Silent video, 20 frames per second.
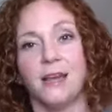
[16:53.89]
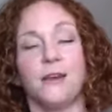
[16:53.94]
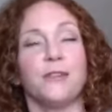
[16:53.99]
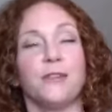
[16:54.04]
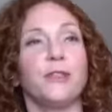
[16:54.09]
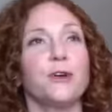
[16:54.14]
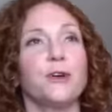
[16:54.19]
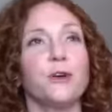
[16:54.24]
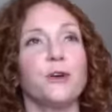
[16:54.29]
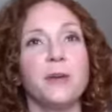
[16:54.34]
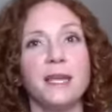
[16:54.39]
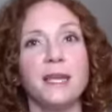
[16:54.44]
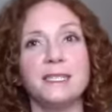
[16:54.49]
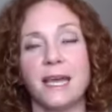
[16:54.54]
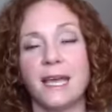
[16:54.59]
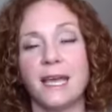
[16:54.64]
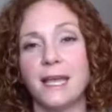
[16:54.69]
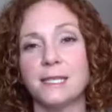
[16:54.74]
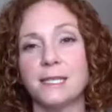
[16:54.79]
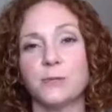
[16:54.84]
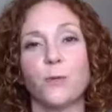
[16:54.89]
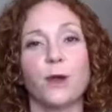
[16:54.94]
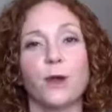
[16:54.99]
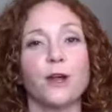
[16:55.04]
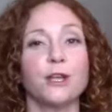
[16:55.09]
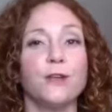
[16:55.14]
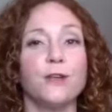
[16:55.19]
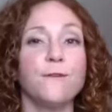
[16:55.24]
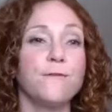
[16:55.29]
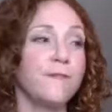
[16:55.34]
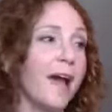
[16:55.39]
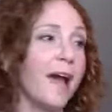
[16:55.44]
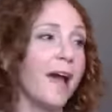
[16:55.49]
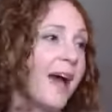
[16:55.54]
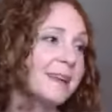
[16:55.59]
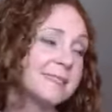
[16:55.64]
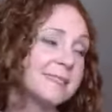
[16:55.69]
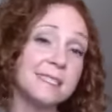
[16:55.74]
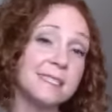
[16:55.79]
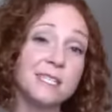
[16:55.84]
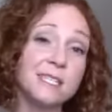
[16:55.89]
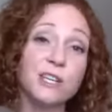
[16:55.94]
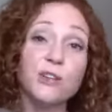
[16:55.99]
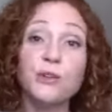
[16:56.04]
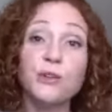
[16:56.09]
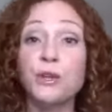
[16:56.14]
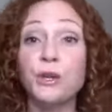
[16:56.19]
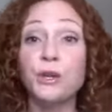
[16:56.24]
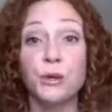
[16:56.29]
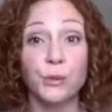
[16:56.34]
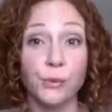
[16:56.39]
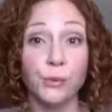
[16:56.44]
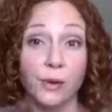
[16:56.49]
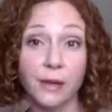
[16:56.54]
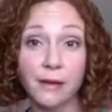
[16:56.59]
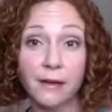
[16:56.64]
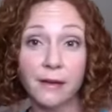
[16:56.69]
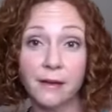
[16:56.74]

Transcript: There will be days where you fast until noon.